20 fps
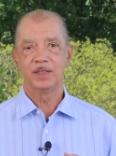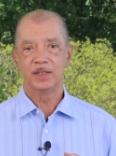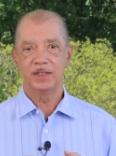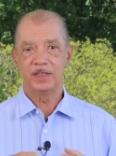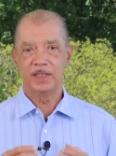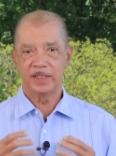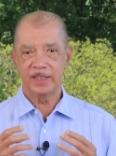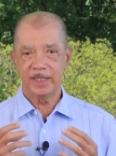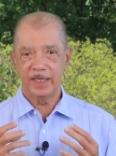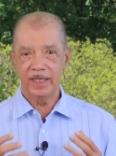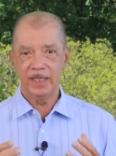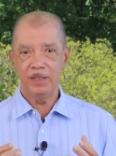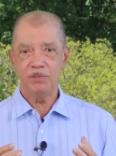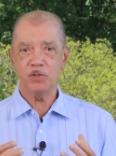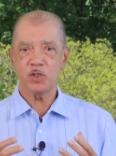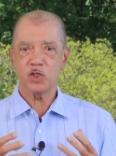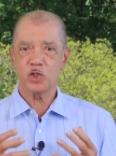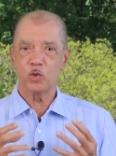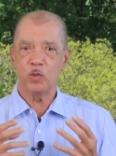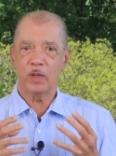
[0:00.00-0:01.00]
It
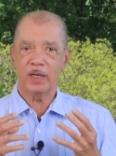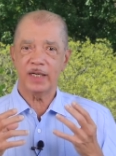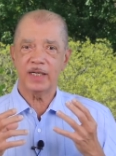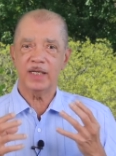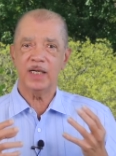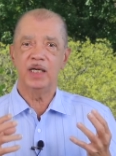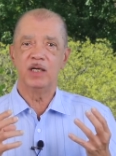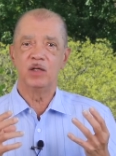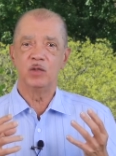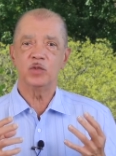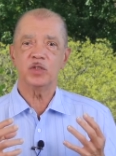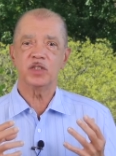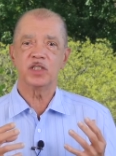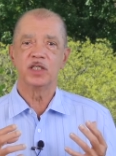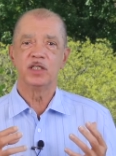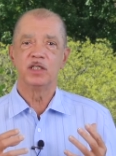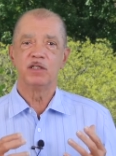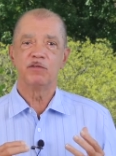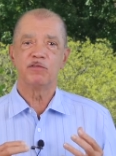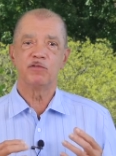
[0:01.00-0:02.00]
aims to account
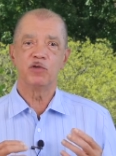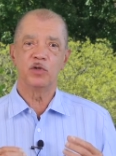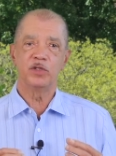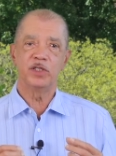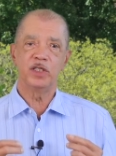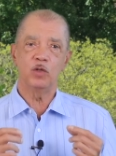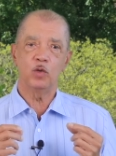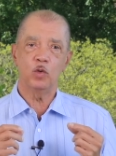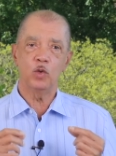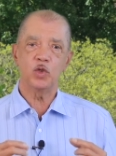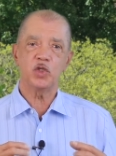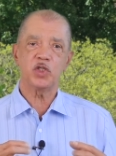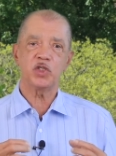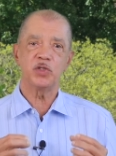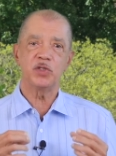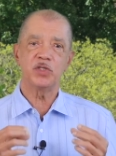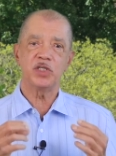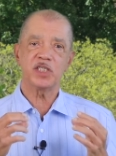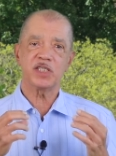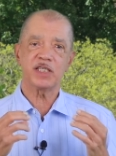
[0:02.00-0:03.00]
for the
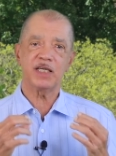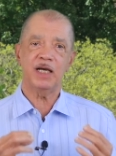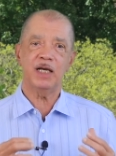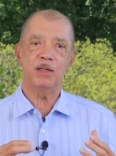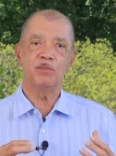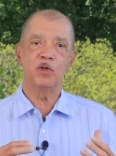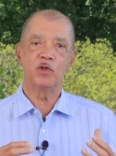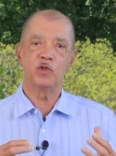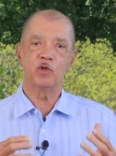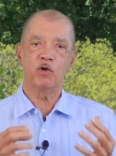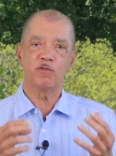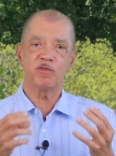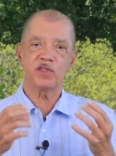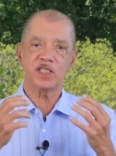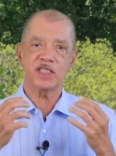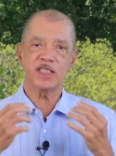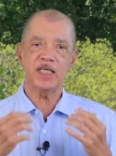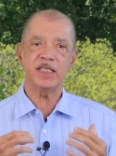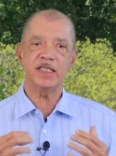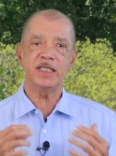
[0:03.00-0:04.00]
ocean's carbon
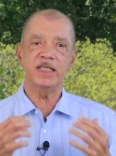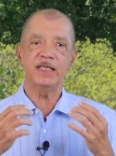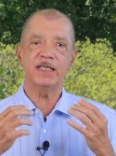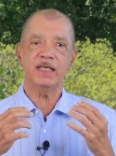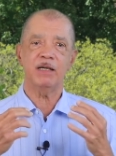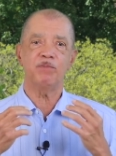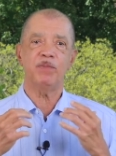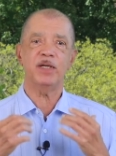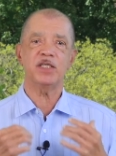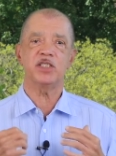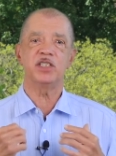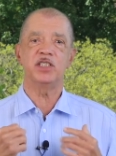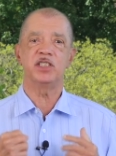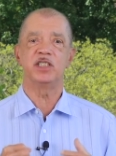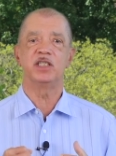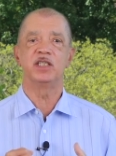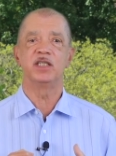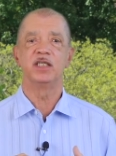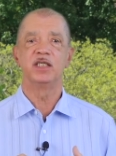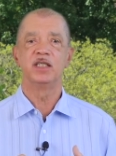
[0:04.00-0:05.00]
offsetting
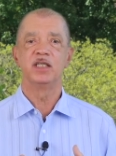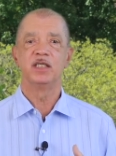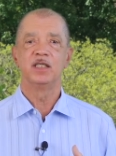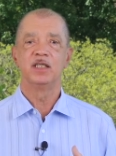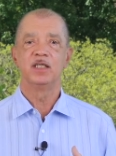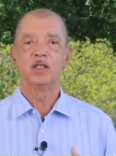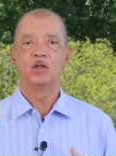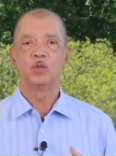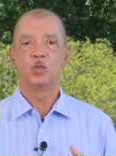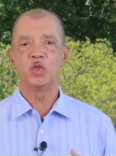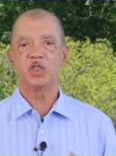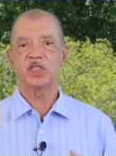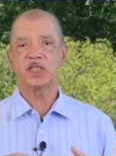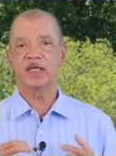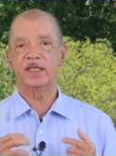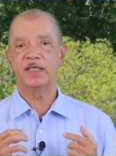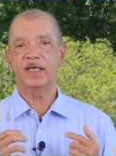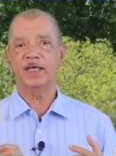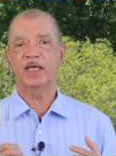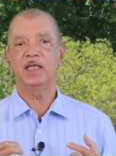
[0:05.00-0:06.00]
capacity, which
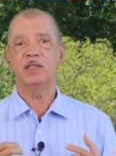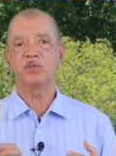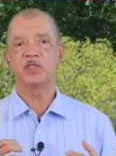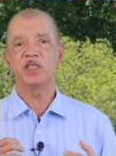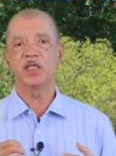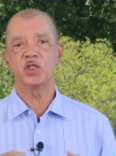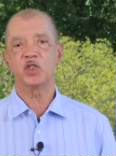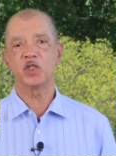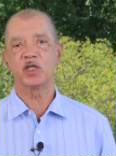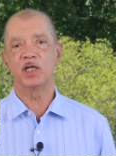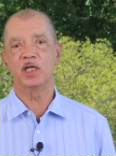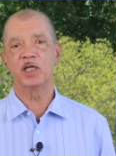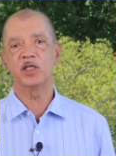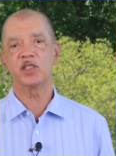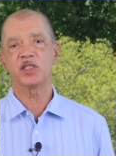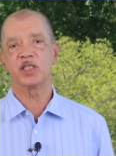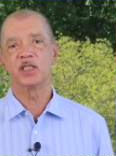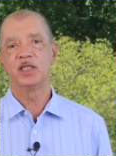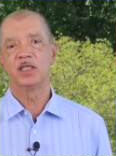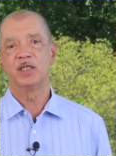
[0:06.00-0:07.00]
can help
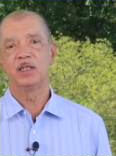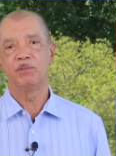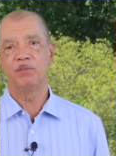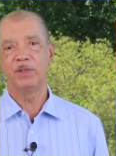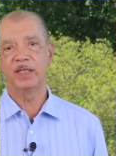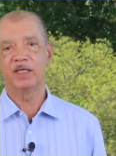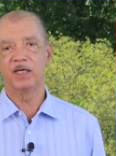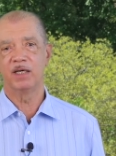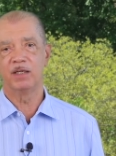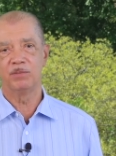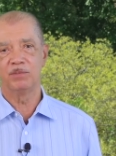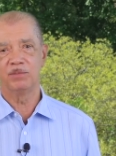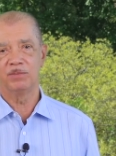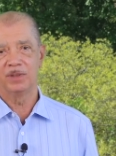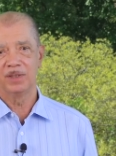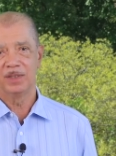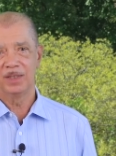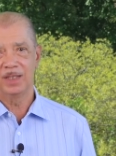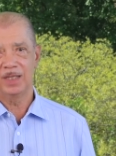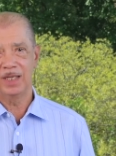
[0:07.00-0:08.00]
Seychelles become
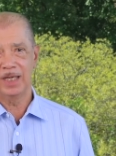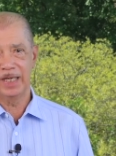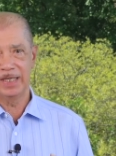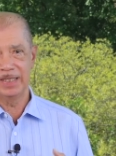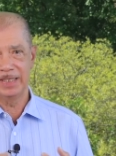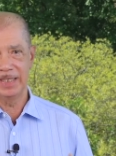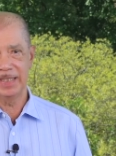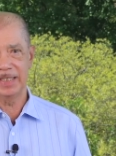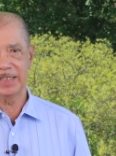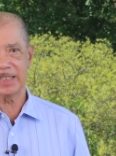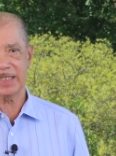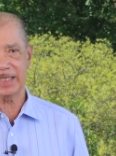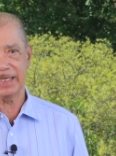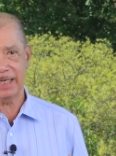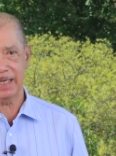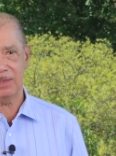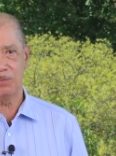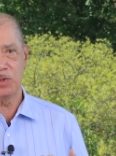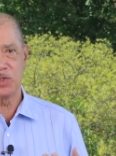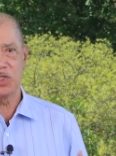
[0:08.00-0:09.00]
a net
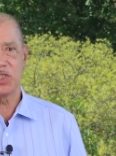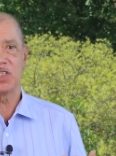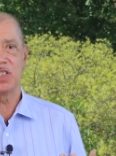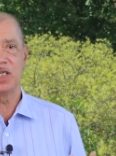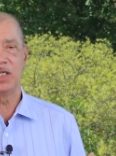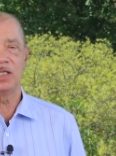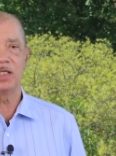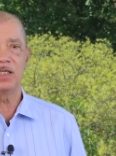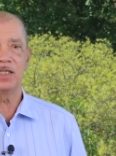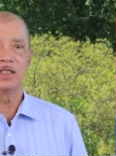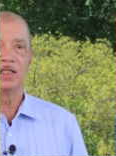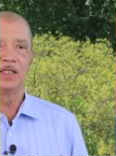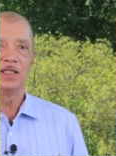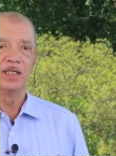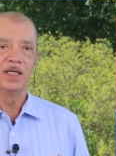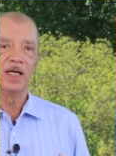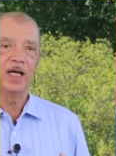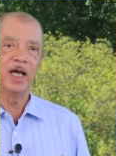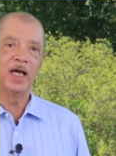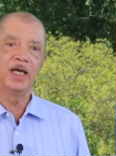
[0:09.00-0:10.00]
carbon sink
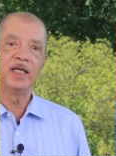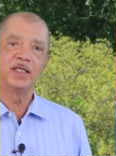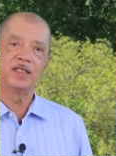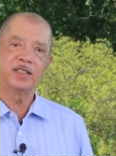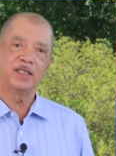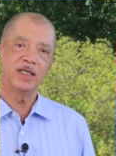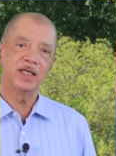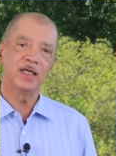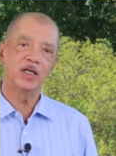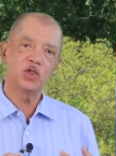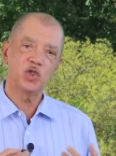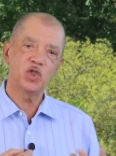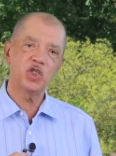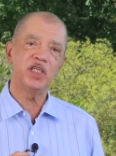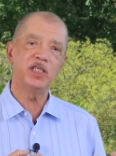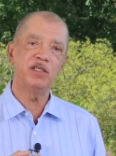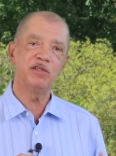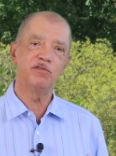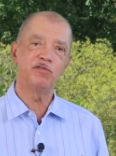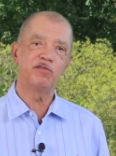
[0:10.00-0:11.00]
and
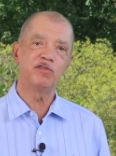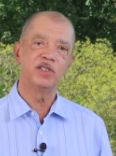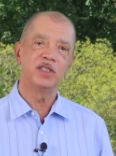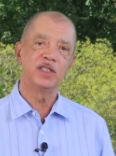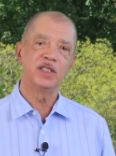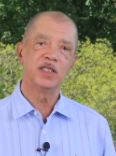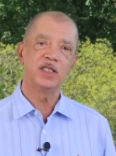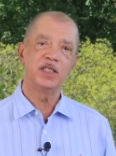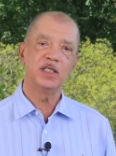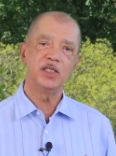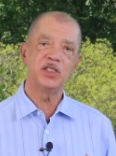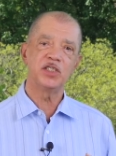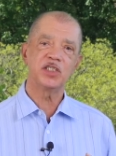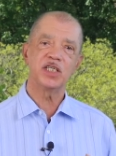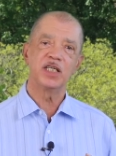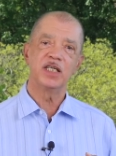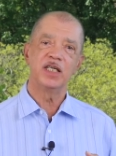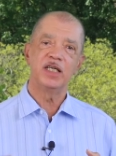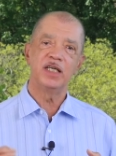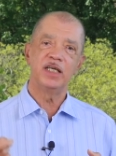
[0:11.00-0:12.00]
achieve
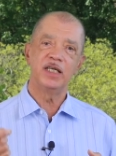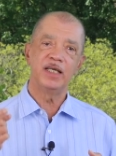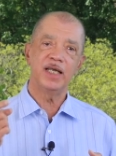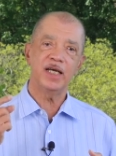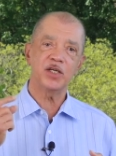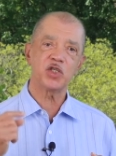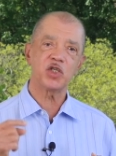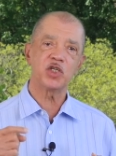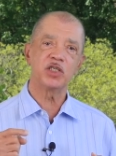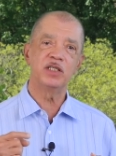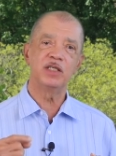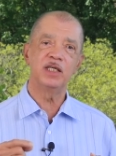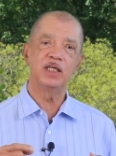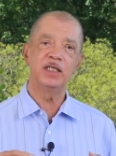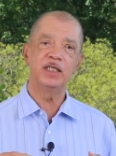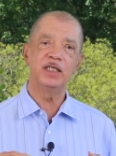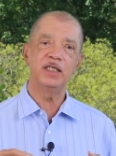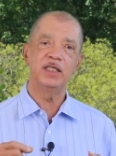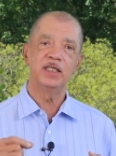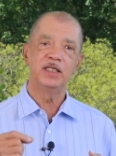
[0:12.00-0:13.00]
its
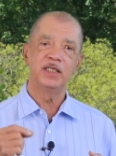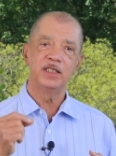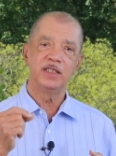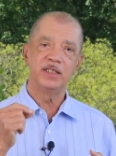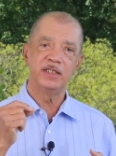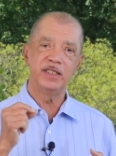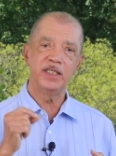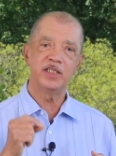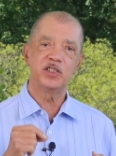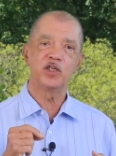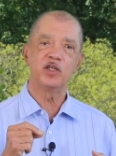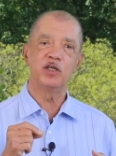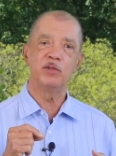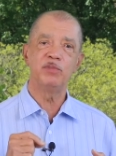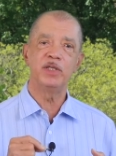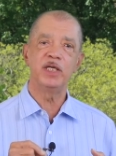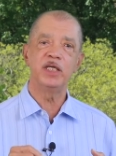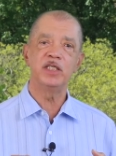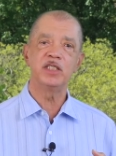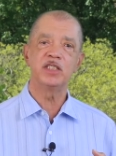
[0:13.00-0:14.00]
nationally
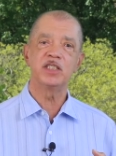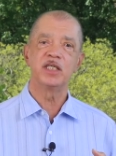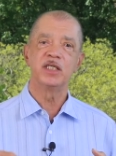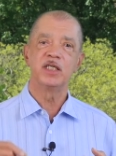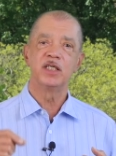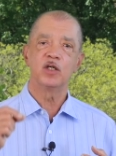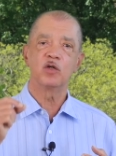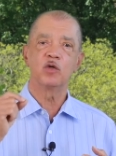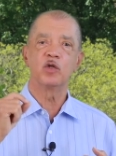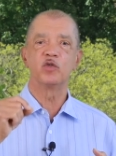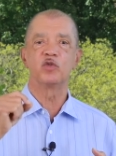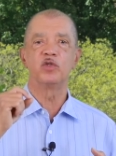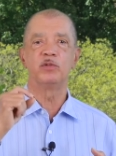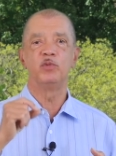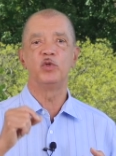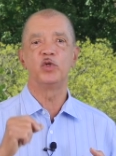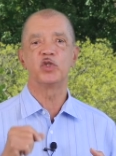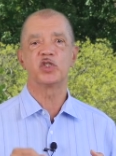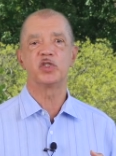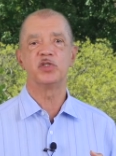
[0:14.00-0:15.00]
determined
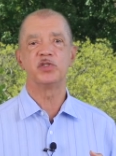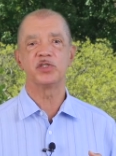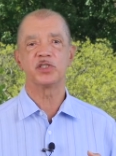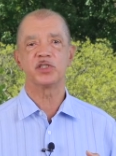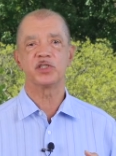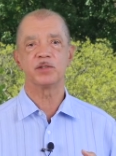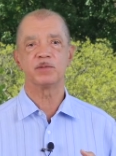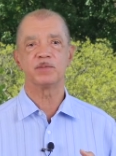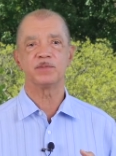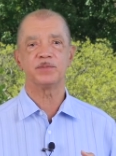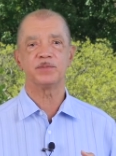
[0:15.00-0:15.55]
contributions.